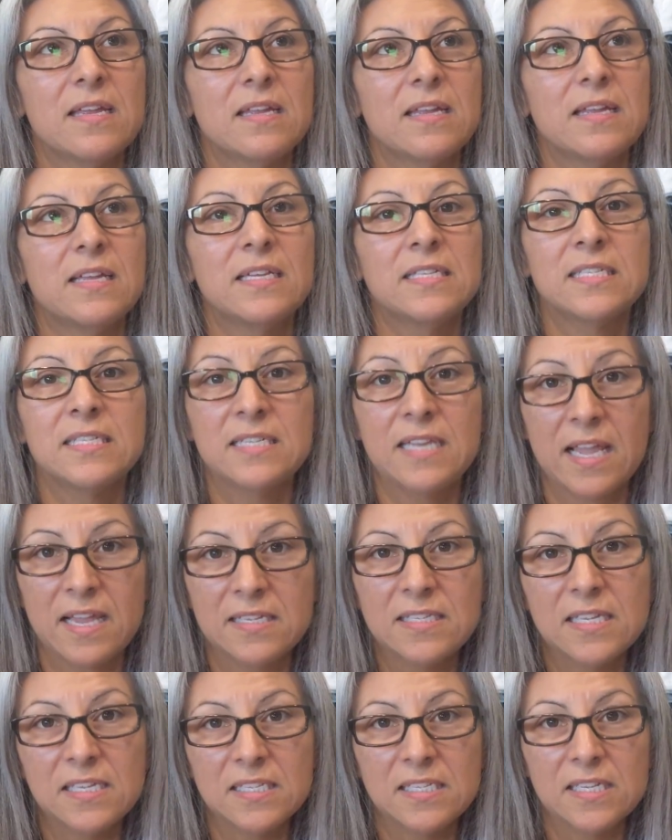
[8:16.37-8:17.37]
is
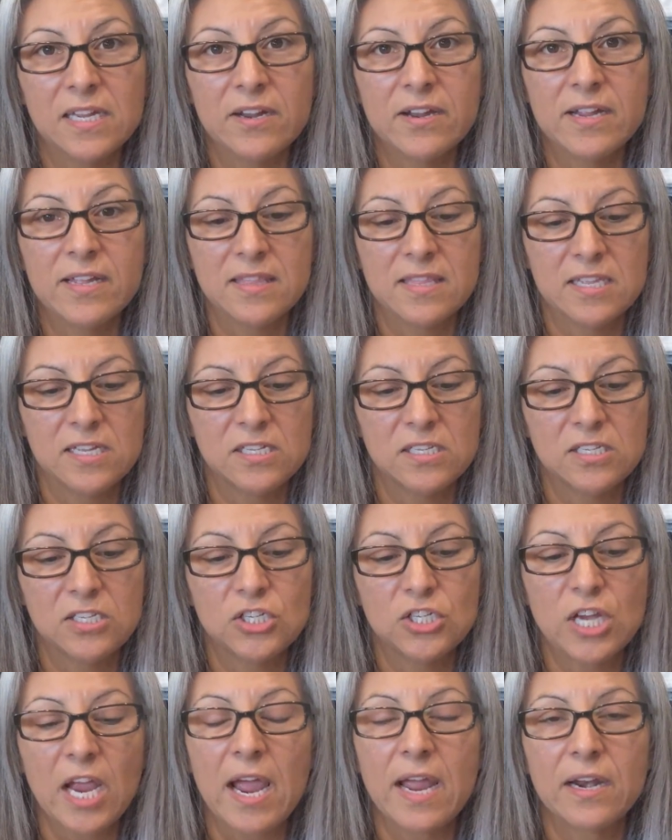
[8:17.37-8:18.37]
necessary.
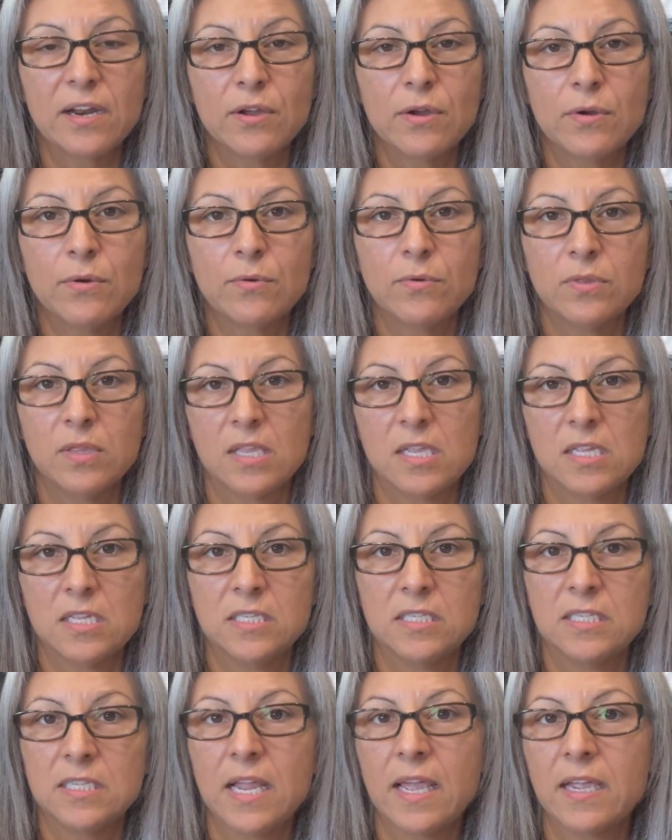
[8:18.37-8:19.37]

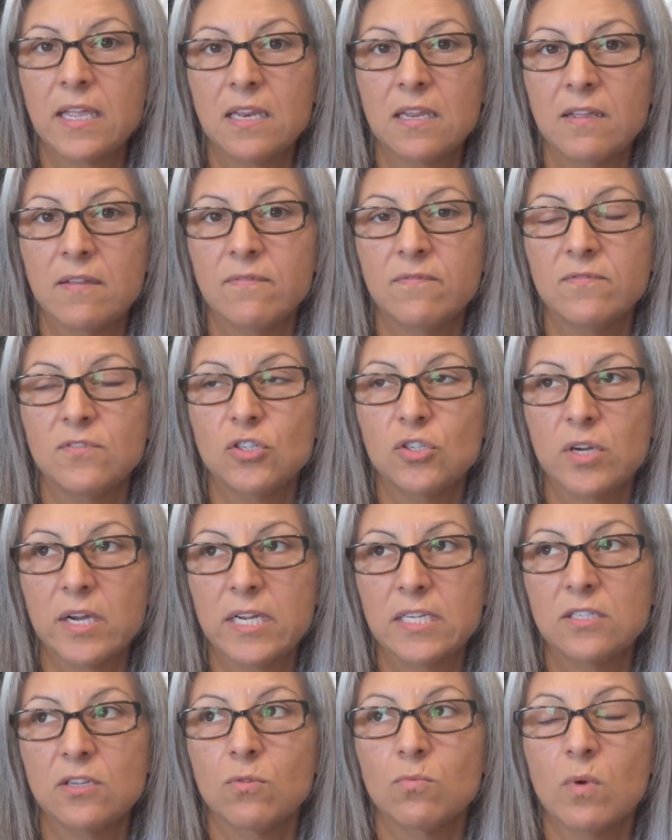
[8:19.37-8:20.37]
These negative
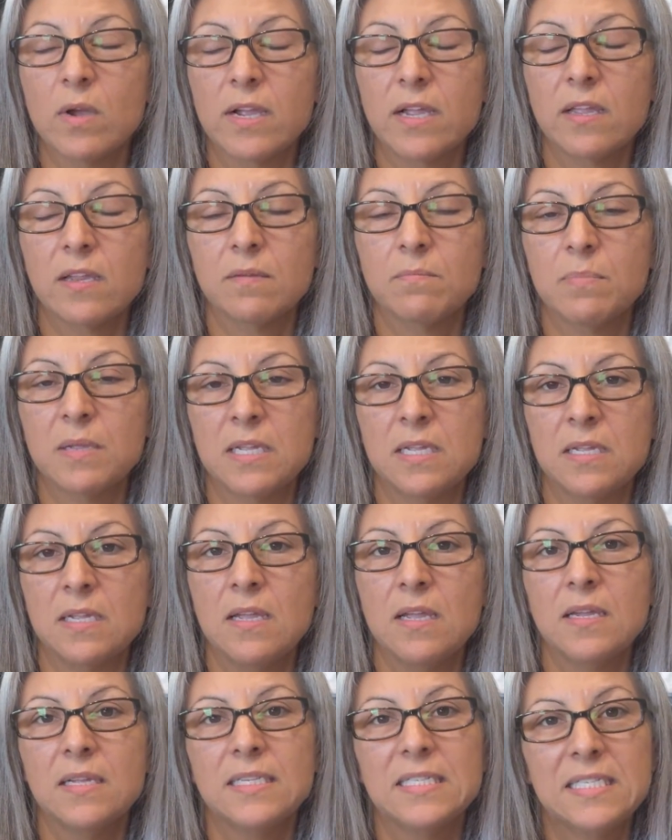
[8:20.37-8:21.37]
traits, or what can be
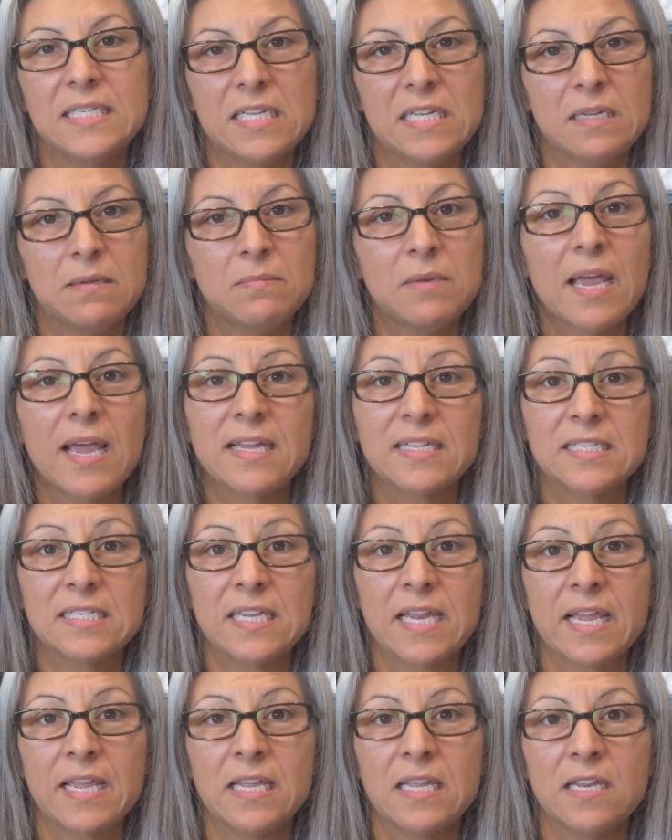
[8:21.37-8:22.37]
deemed as
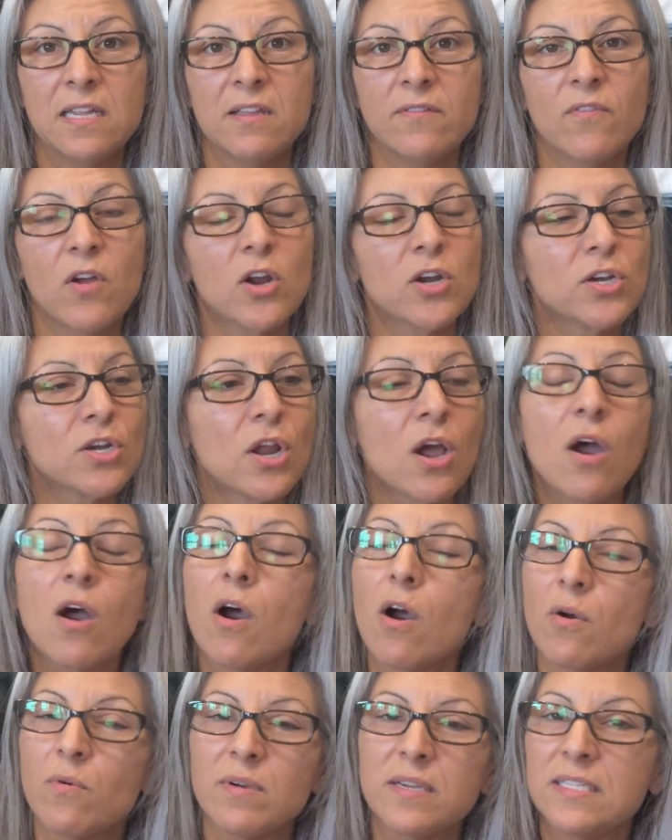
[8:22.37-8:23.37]
negative, are not
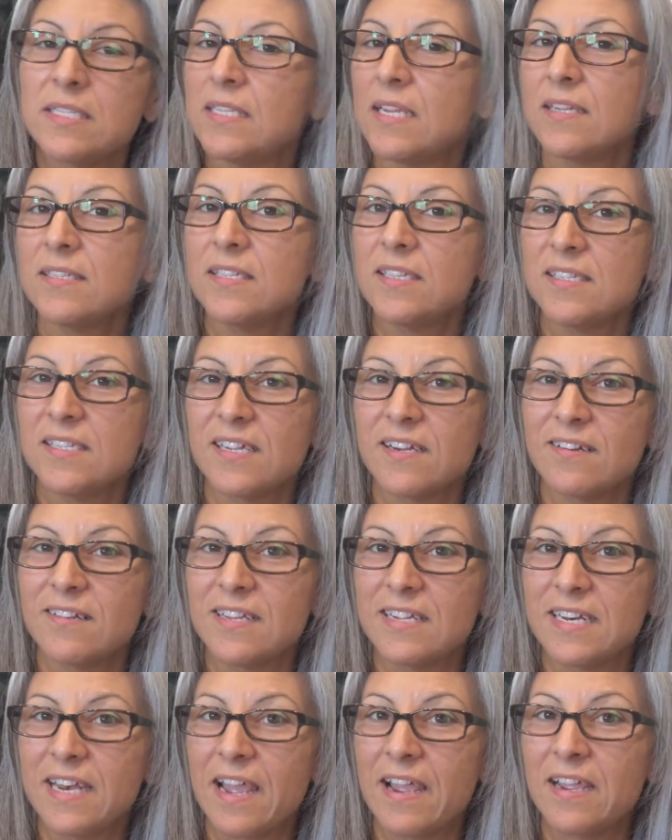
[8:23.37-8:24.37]
always
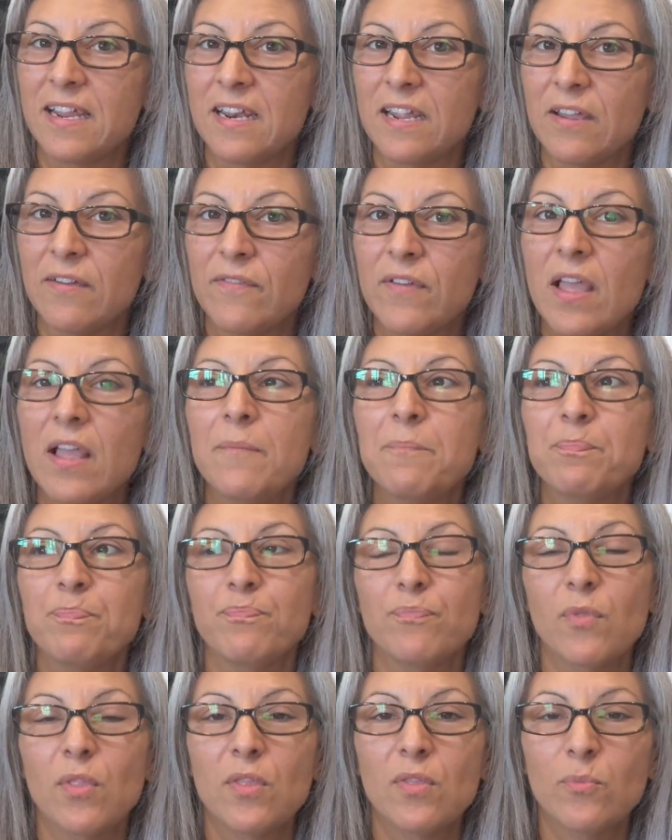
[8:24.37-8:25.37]
necessarily negative.
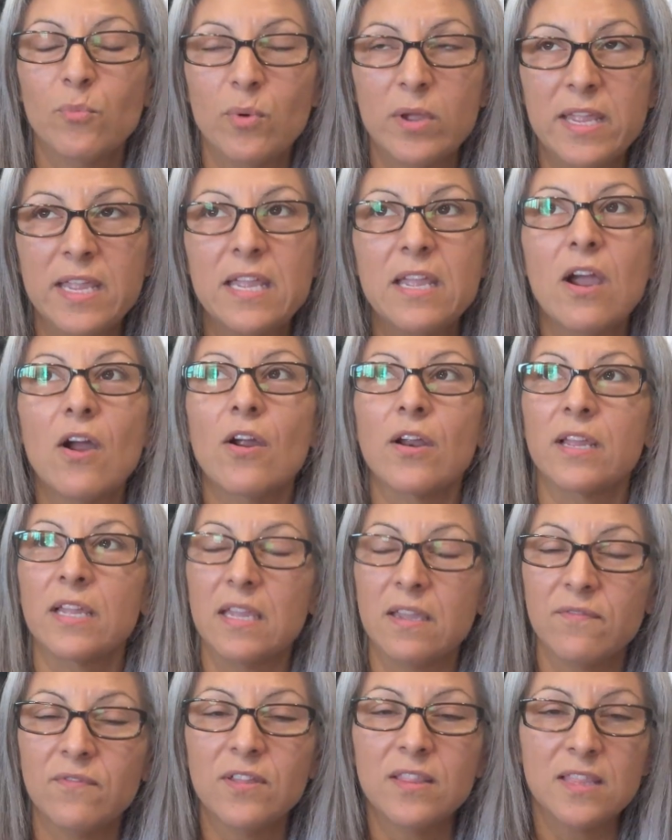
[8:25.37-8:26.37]
We are
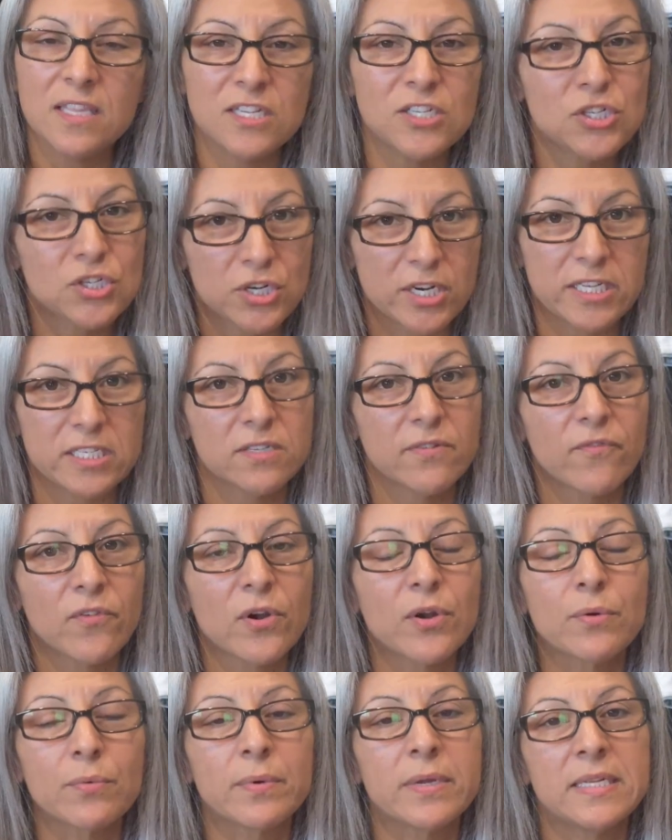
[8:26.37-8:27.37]
given these traits
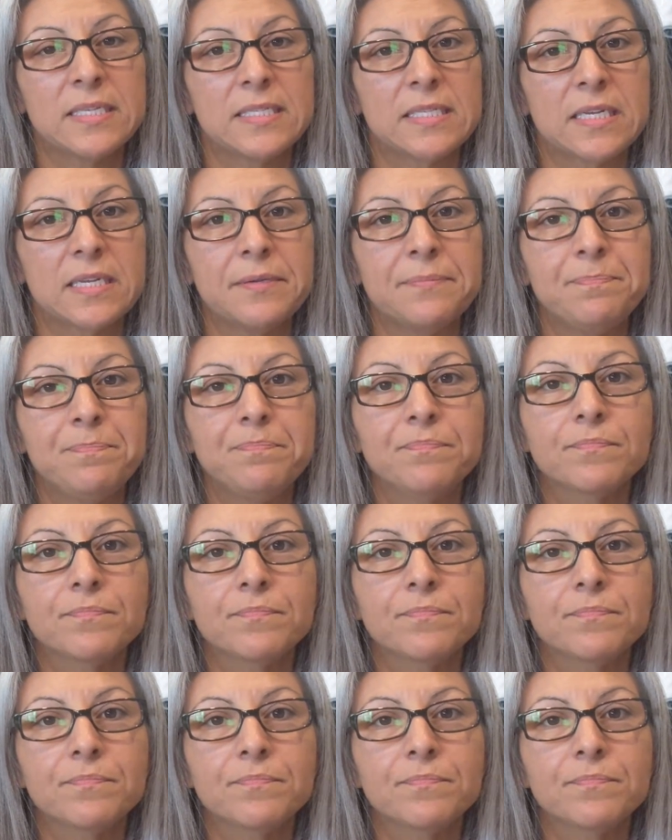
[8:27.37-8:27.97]
for a reason.